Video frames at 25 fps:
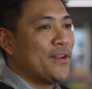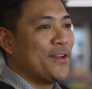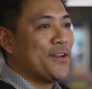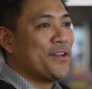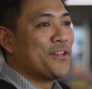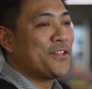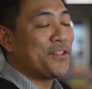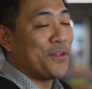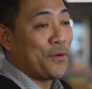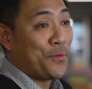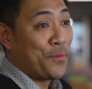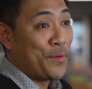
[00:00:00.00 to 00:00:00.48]

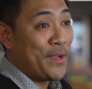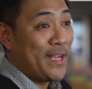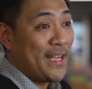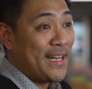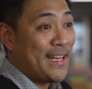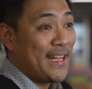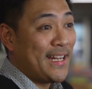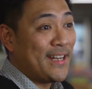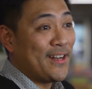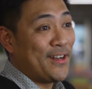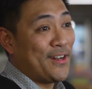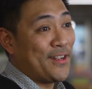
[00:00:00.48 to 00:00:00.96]
So we
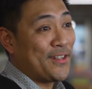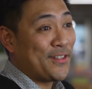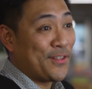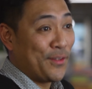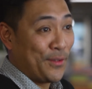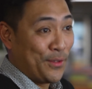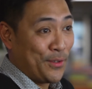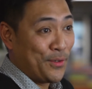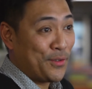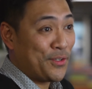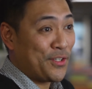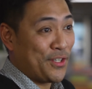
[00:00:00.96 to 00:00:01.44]
needed a
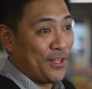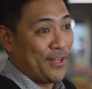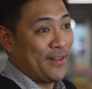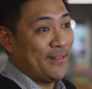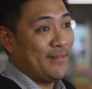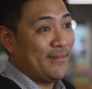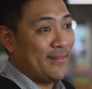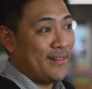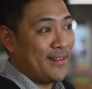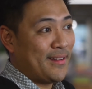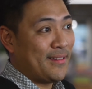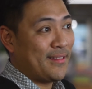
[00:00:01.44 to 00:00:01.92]
solution
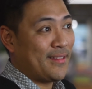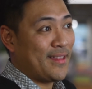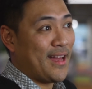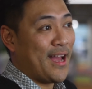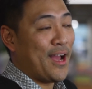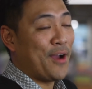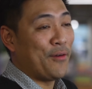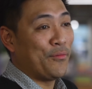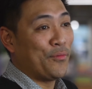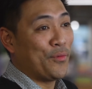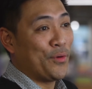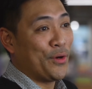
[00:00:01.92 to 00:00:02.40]

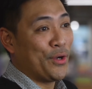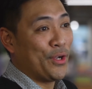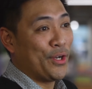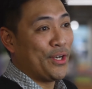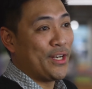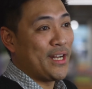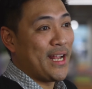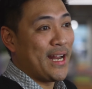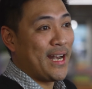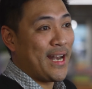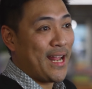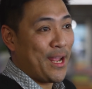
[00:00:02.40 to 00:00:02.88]
that
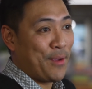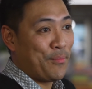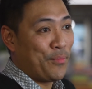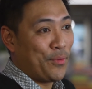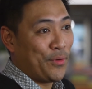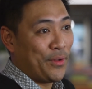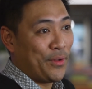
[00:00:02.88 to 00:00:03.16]
would enable